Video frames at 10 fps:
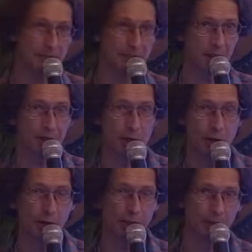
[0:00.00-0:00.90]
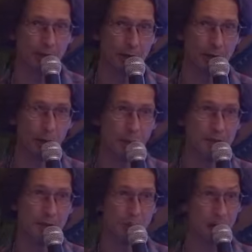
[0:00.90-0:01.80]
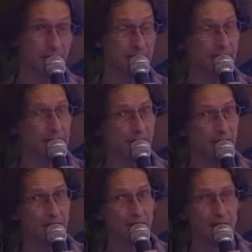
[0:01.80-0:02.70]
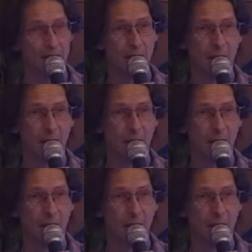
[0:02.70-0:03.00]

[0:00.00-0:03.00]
a Sky train and they got rid of it by the 60s.